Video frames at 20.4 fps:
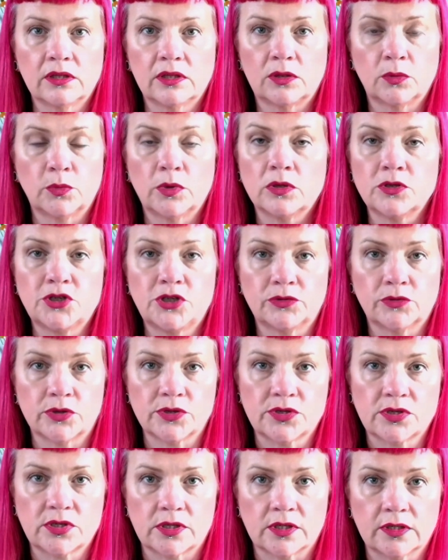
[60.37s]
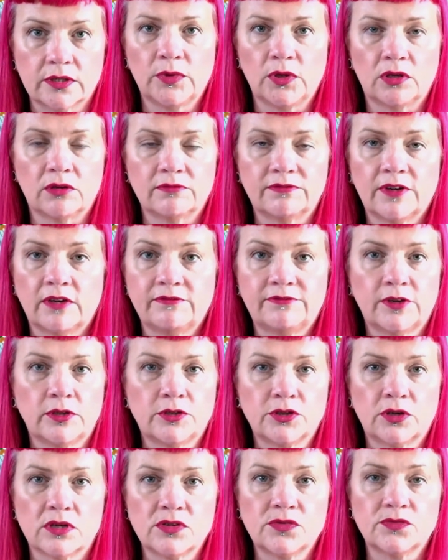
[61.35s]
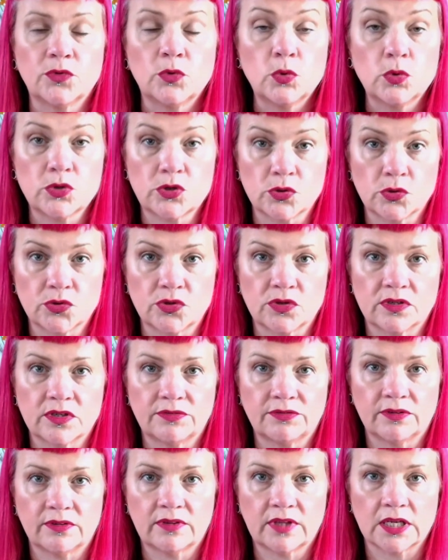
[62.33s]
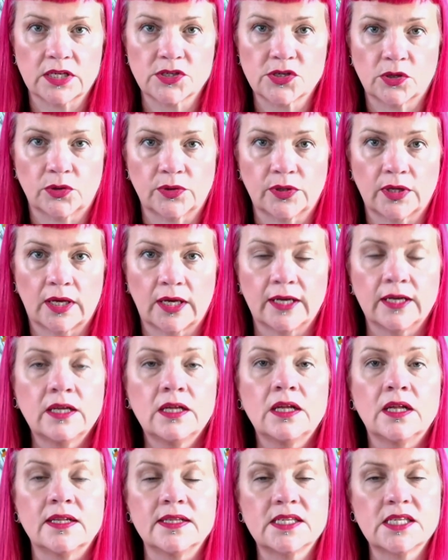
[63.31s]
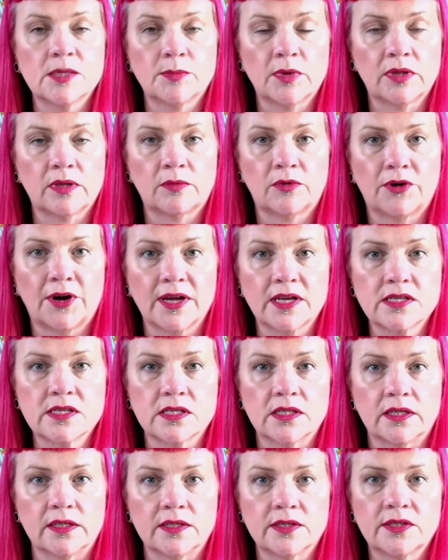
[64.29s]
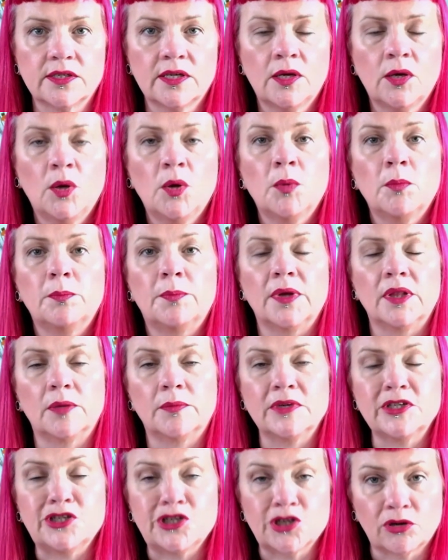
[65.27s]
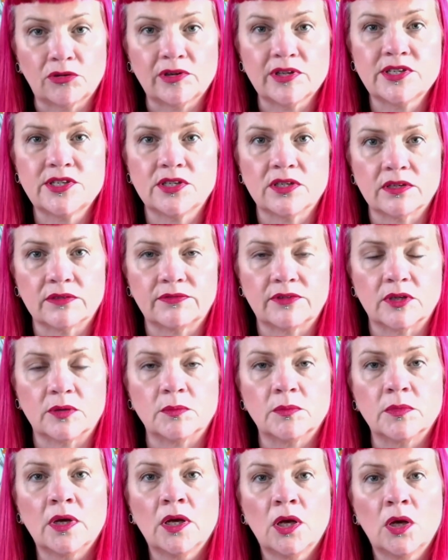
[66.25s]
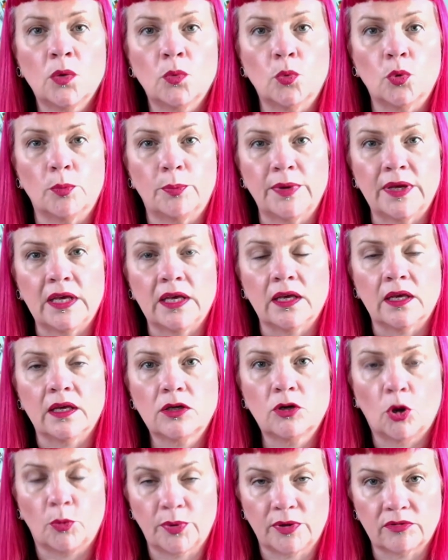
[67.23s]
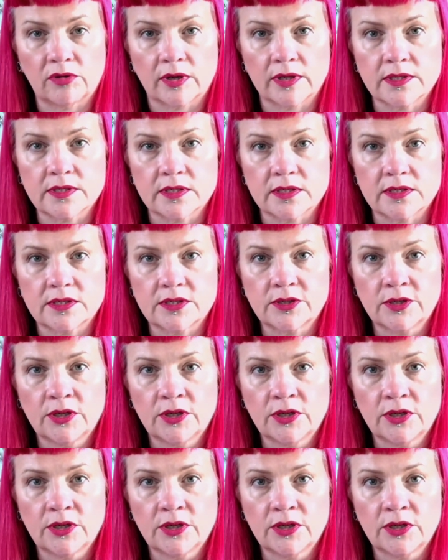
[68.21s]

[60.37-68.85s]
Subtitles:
the world's your oyster. You can find photographs of all sorts of different things on there, and some of them are excellent, but the majority of them will be copyrighted.